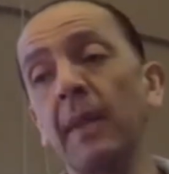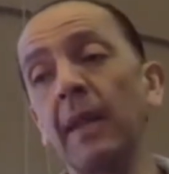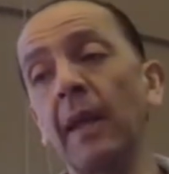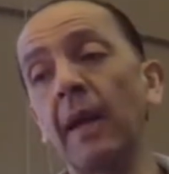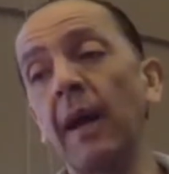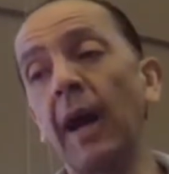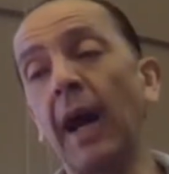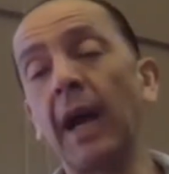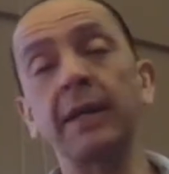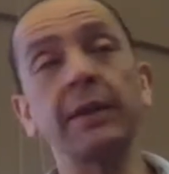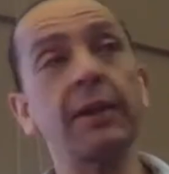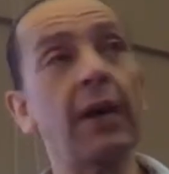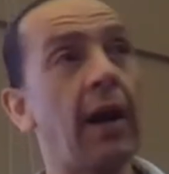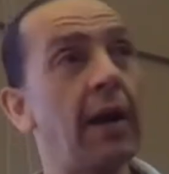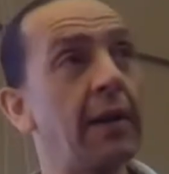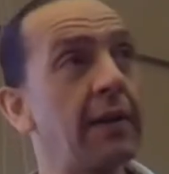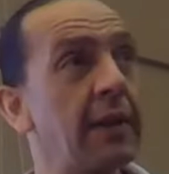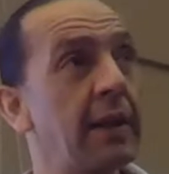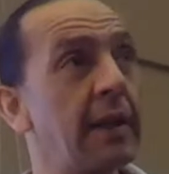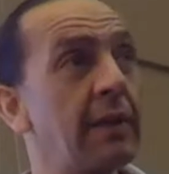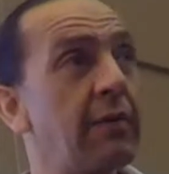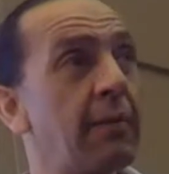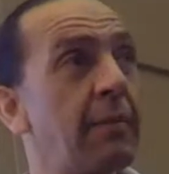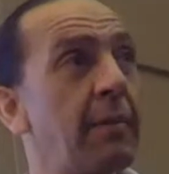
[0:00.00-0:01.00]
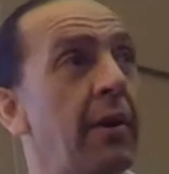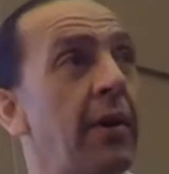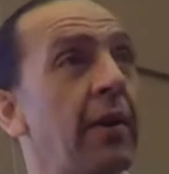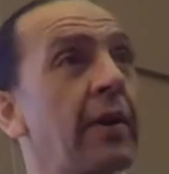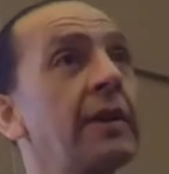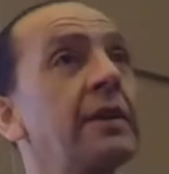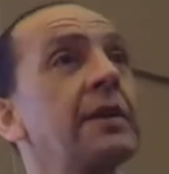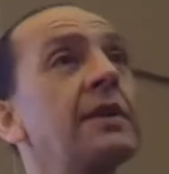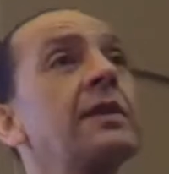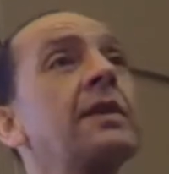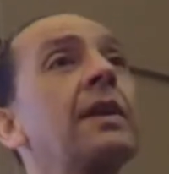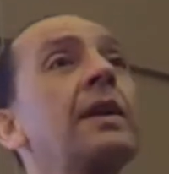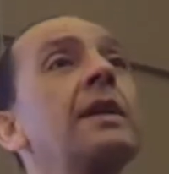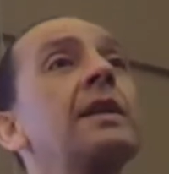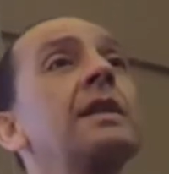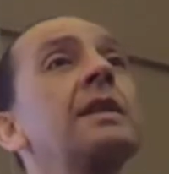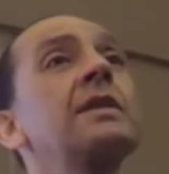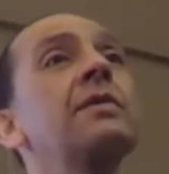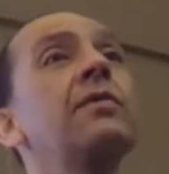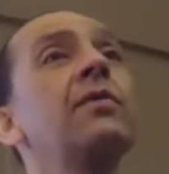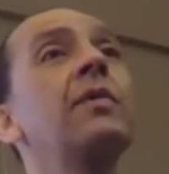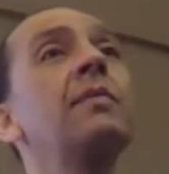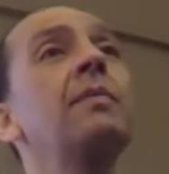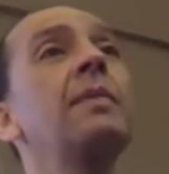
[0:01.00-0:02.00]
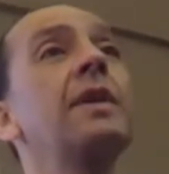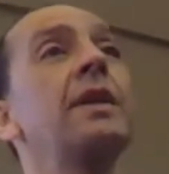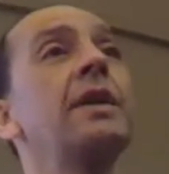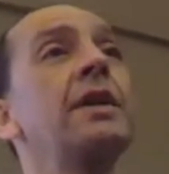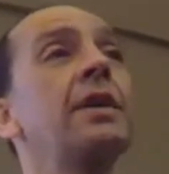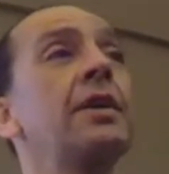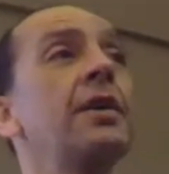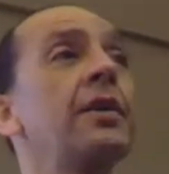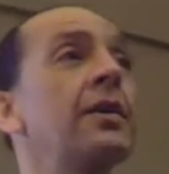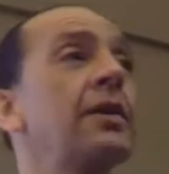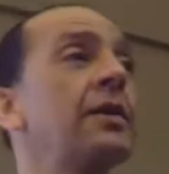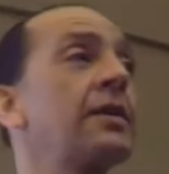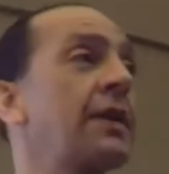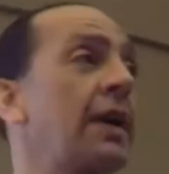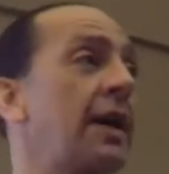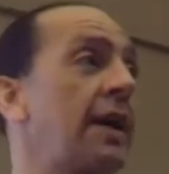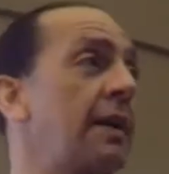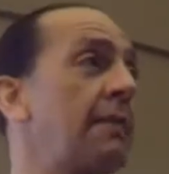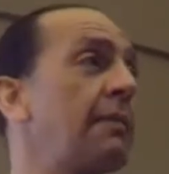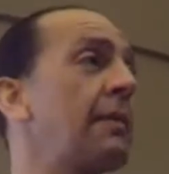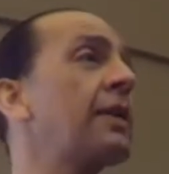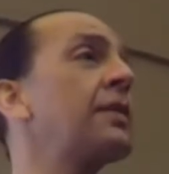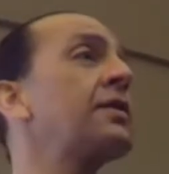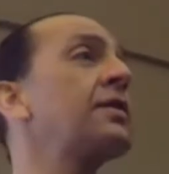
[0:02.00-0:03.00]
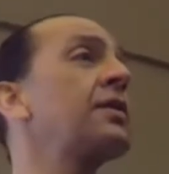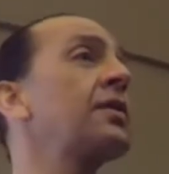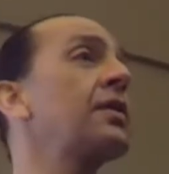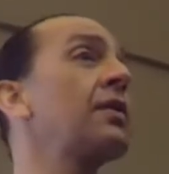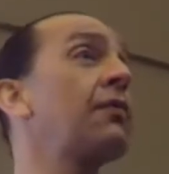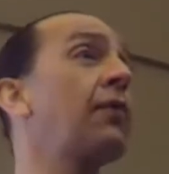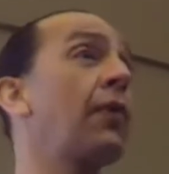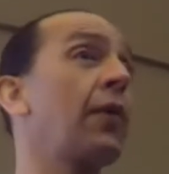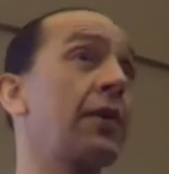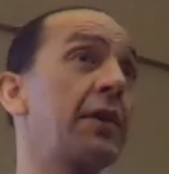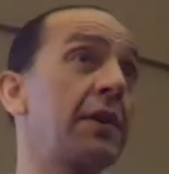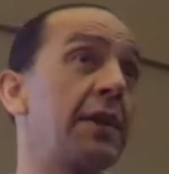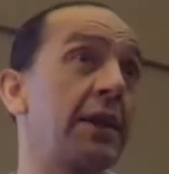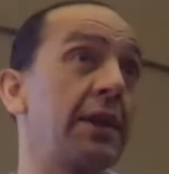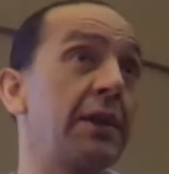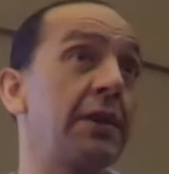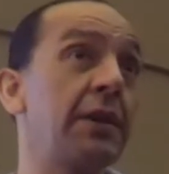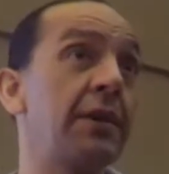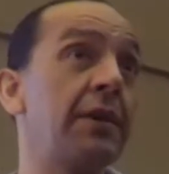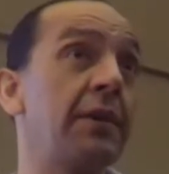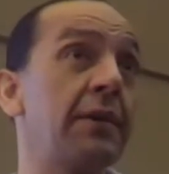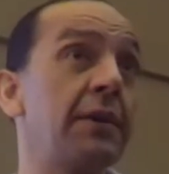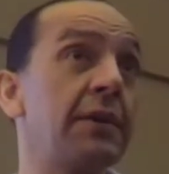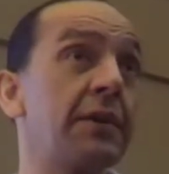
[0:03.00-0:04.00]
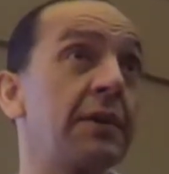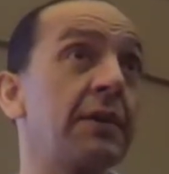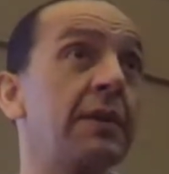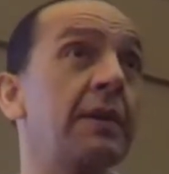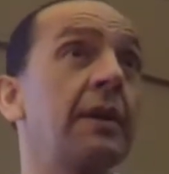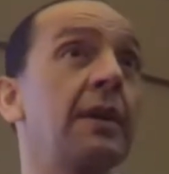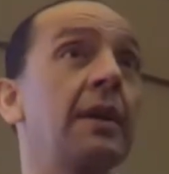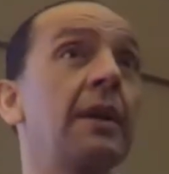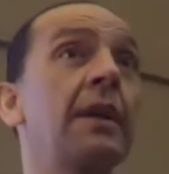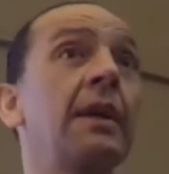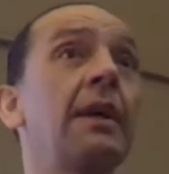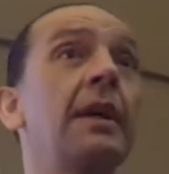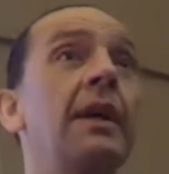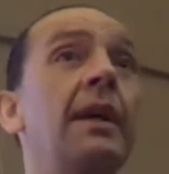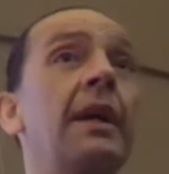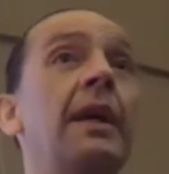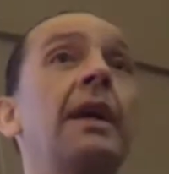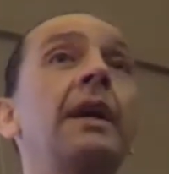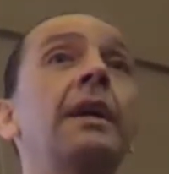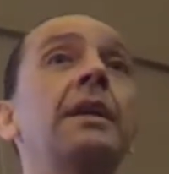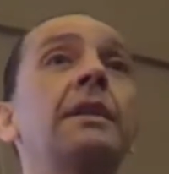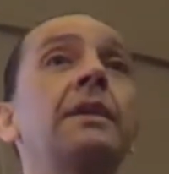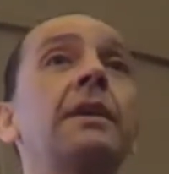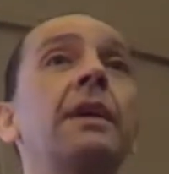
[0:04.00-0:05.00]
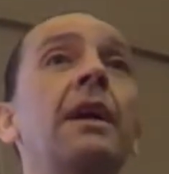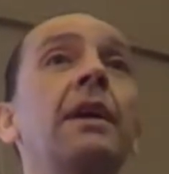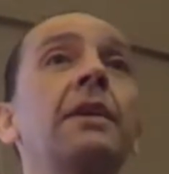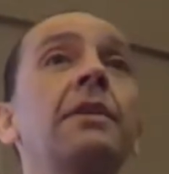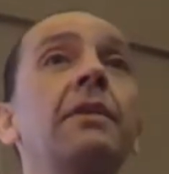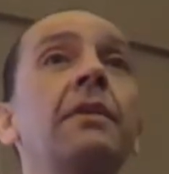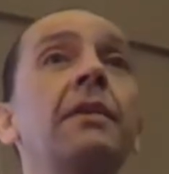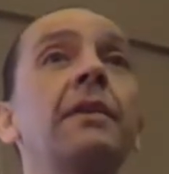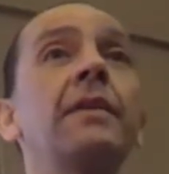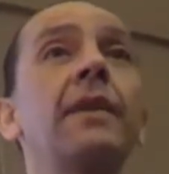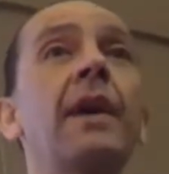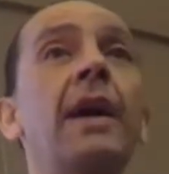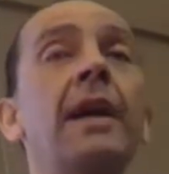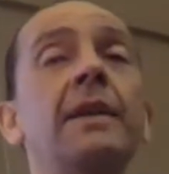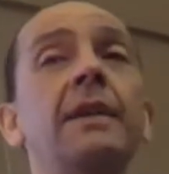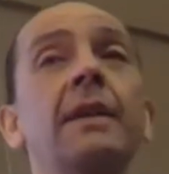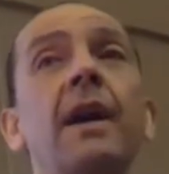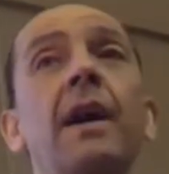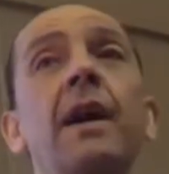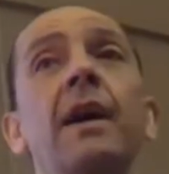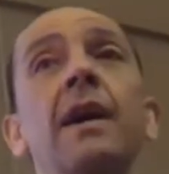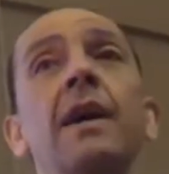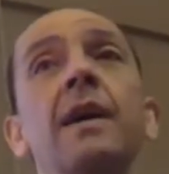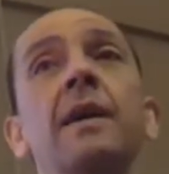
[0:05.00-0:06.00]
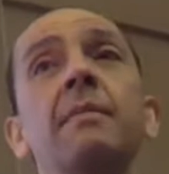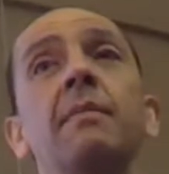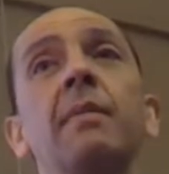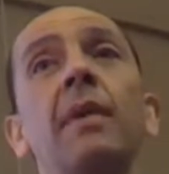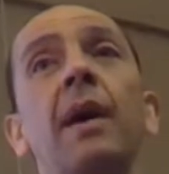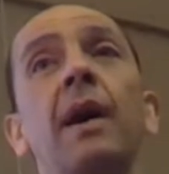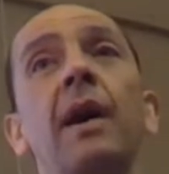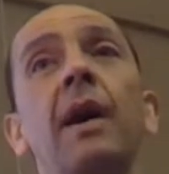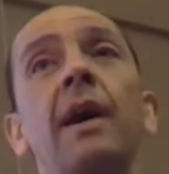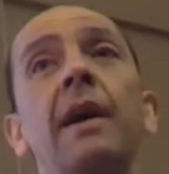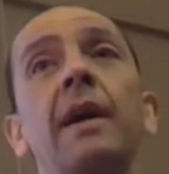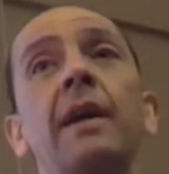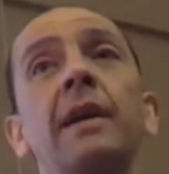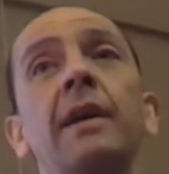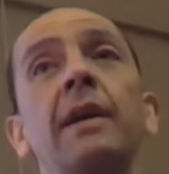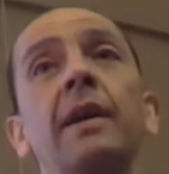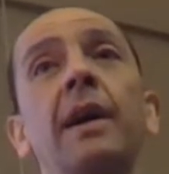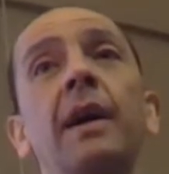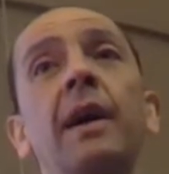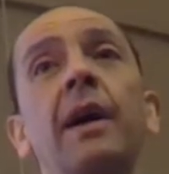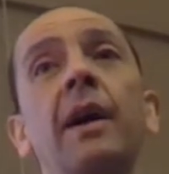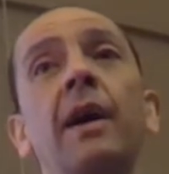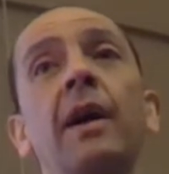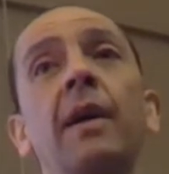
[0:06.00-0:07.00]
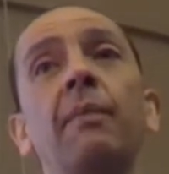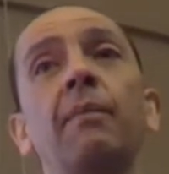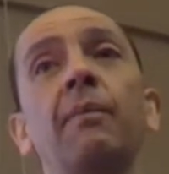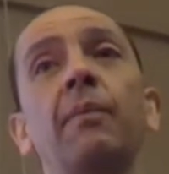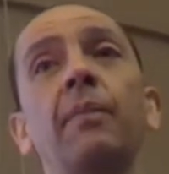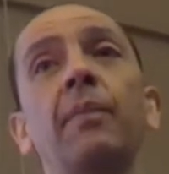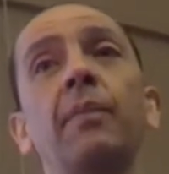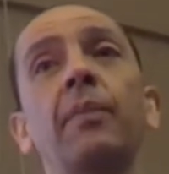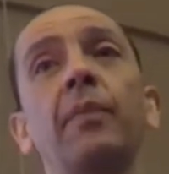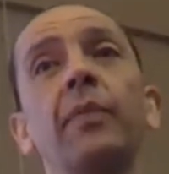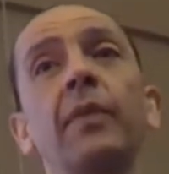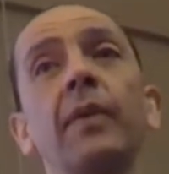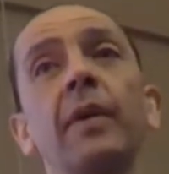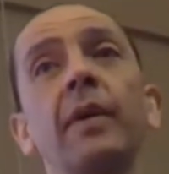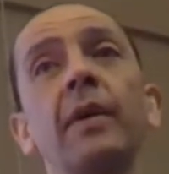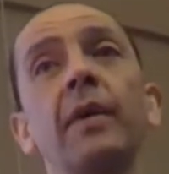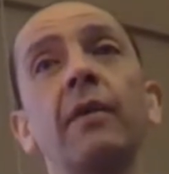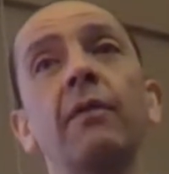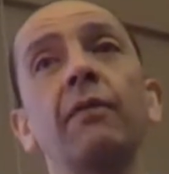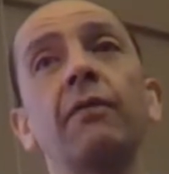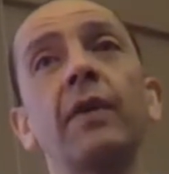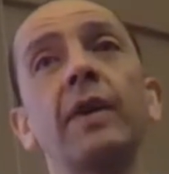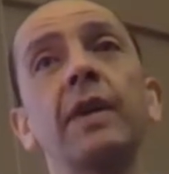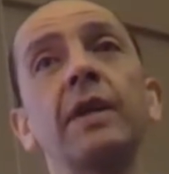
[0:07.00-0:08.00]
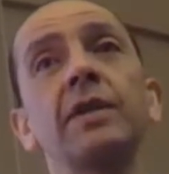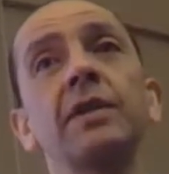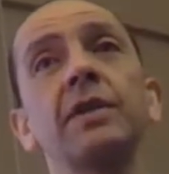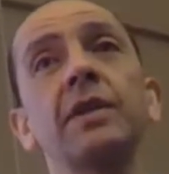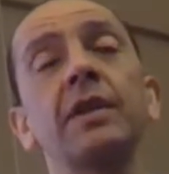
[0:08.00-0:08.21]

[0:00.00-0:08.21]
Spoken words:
I taught Native American Studies for many years at MSU, 14 years. And during that time, I finished a